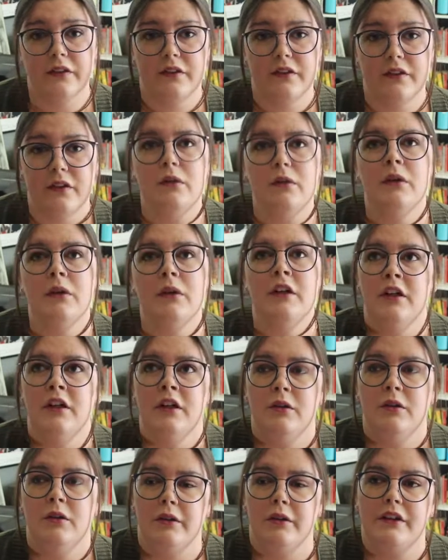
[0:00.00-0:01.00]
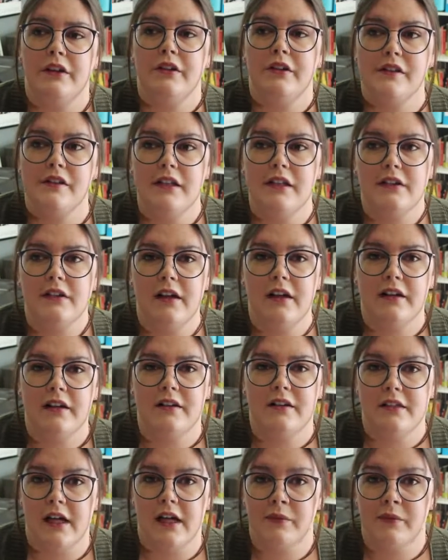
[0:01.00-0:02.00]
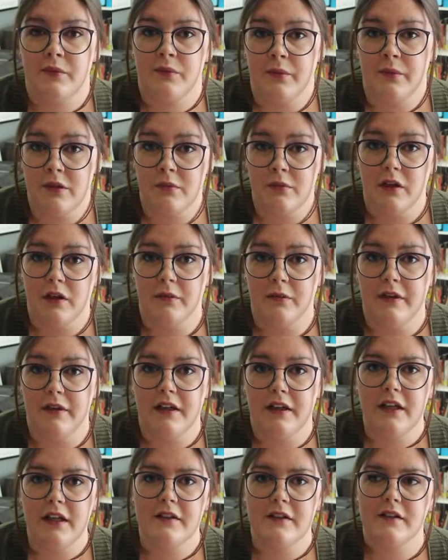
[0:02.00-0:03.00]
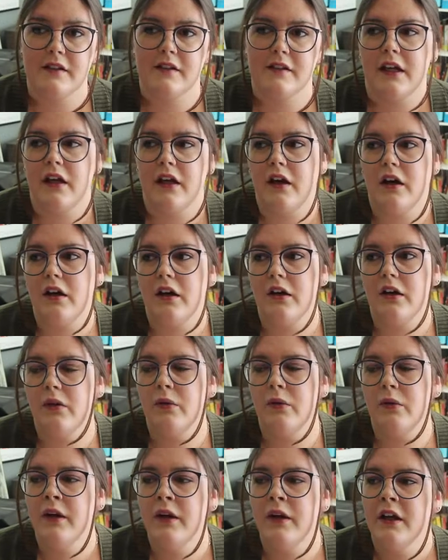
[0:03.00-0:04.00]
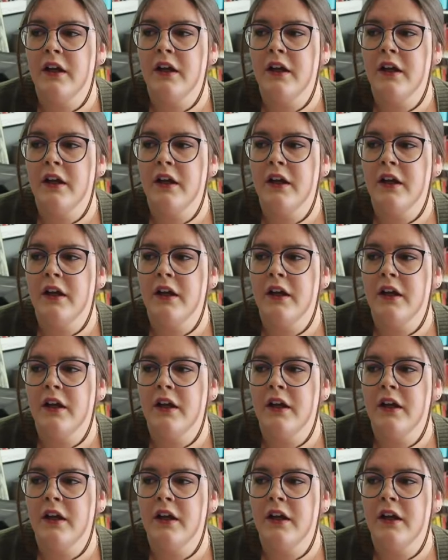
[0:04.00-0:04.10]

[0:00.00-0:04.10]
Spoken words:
So what you'll see a lot of the times when you work with kids is like, oh,